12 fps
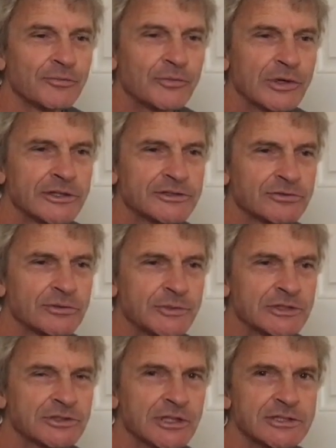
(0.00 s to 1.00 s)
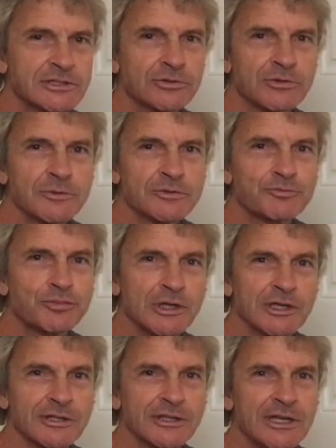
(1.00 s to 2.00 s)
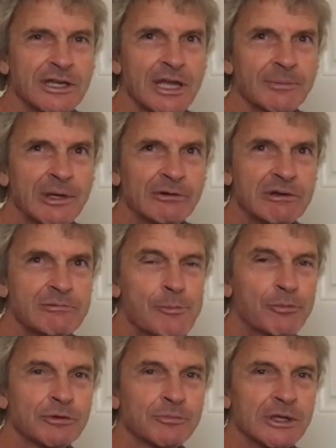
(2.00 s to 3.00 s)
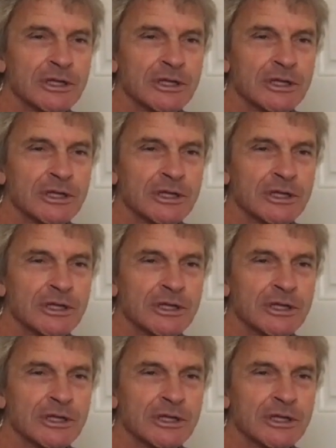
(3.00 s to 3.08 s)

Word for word: when I saw him at stage door, he was brilliant, and he came out, remembered